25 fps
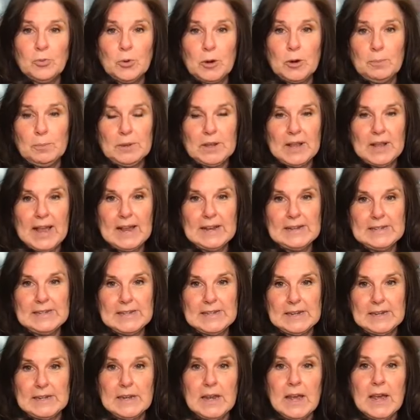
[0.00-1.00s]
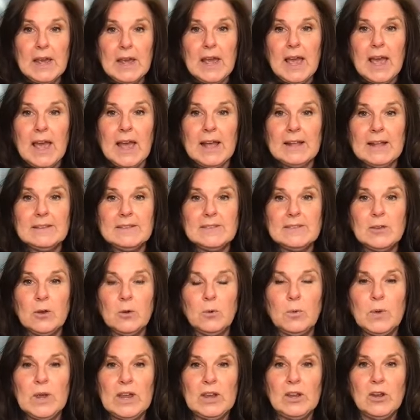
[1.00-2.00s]
were planted. And so
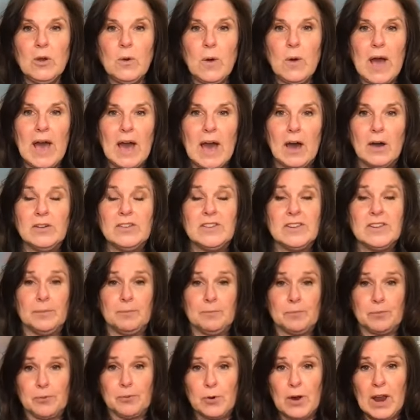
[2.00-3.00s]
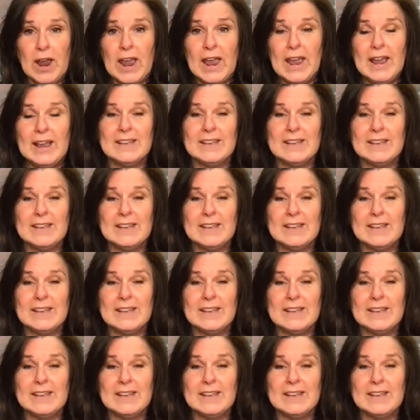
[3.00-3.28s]
we know how to pray,